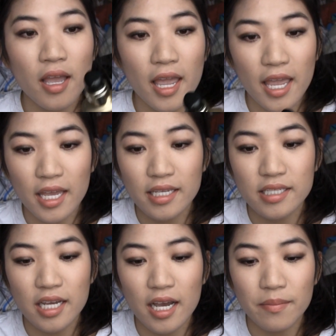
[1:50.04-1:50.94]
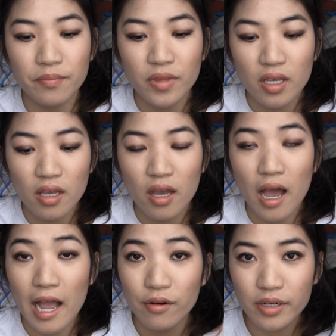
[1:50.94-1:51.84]
and I
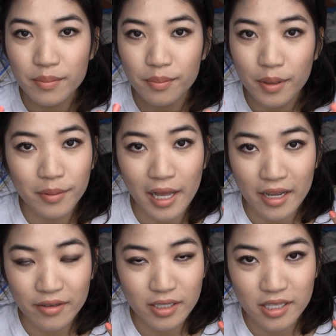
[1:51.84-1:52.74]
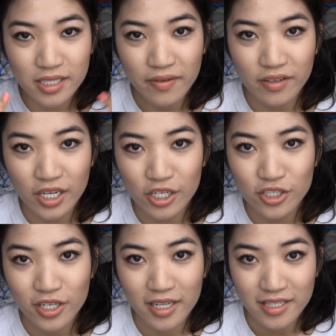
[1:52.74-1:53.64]
already applied this
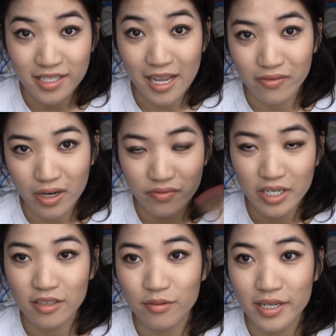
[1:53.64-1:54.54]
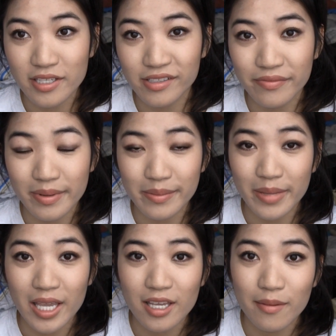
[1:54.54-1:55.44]
foundation, and this is after I've done the rest of my
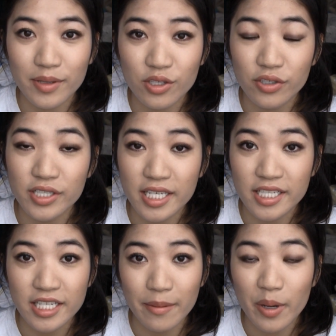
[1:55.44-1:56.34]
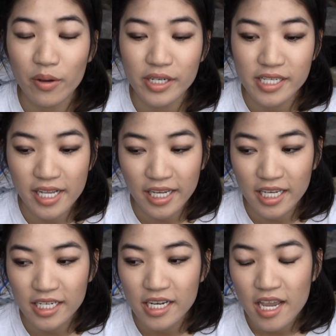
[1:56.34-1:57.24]
makeup, and you'll see a demo in a
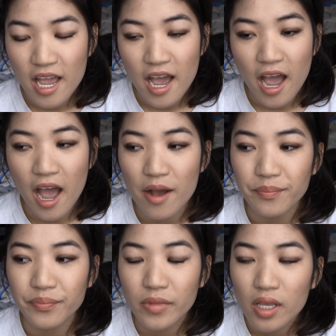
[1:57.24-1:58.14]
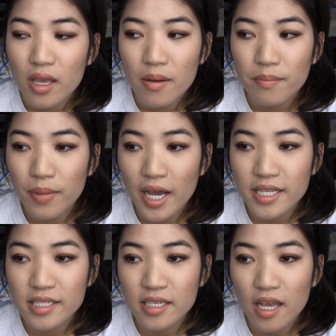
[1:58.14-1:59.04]
second.
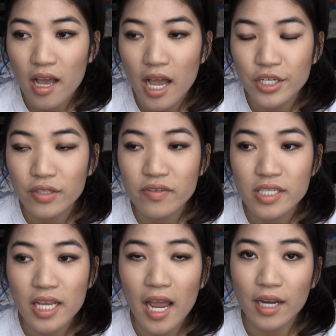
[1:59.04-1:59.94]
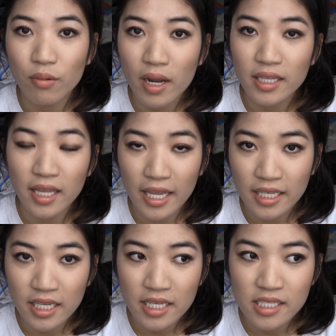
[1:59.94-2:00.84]
But I do have to say I quite
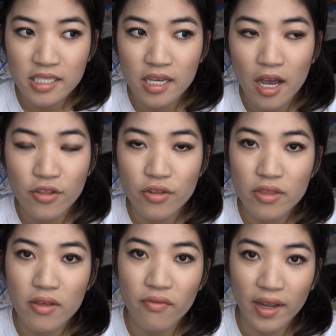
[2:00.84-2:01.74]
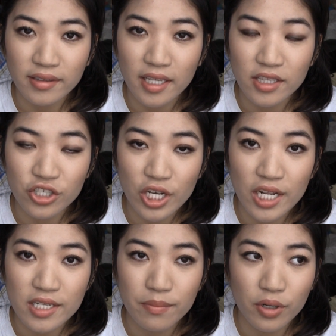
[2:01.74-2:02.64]
like it. Other than the fact that the shade isn't